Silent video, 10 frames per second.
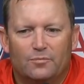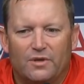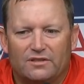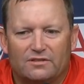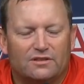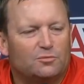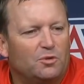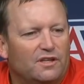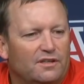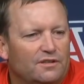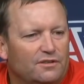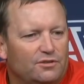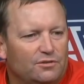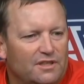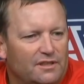Basically split into the
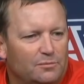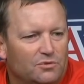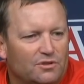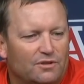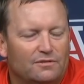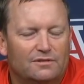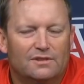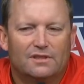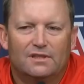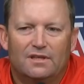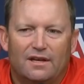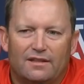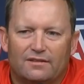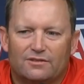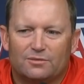two teams. So I
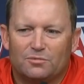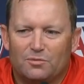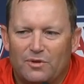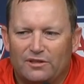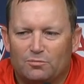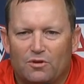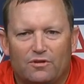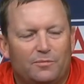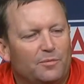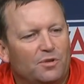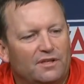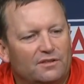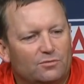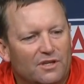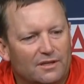think there's some good baseball that'll be played
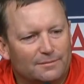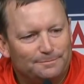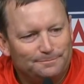this weekend.